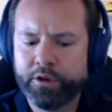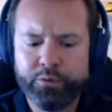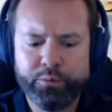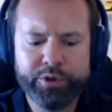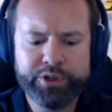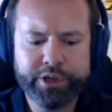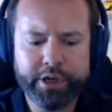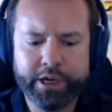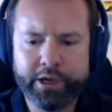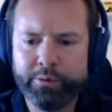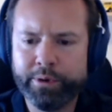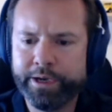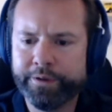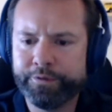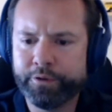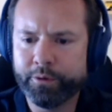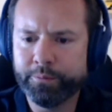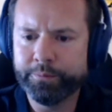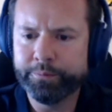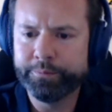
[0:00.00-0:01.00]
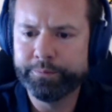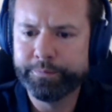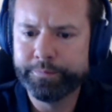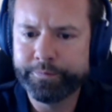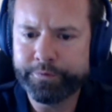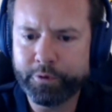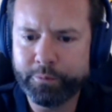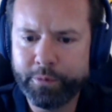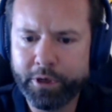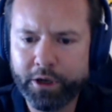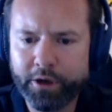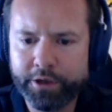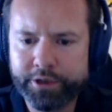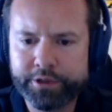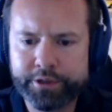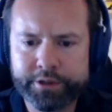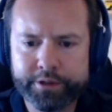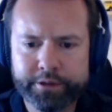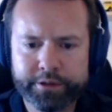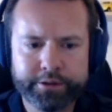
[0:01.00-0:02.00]
shy away from
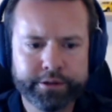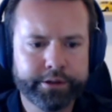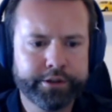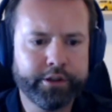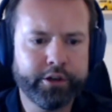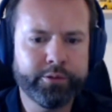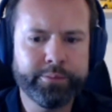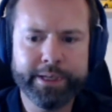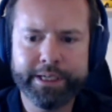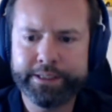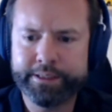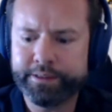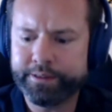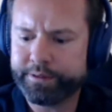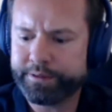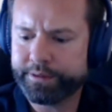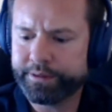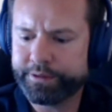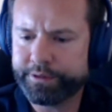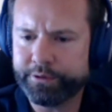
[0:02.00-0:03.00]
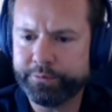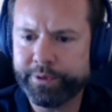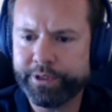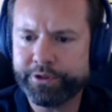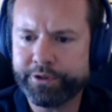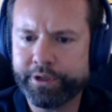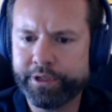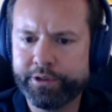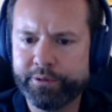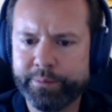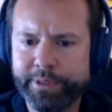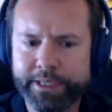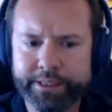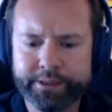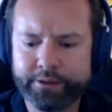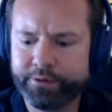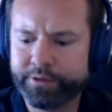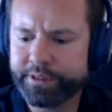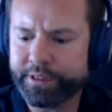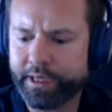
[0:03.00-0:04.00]
large code bases, so we try to be as
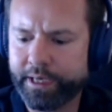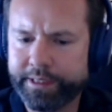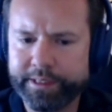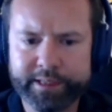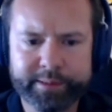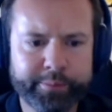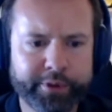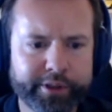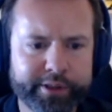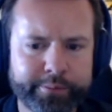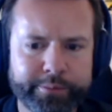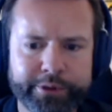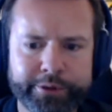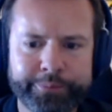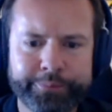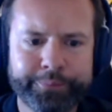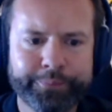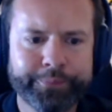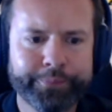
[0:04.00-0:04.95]
concise as possible.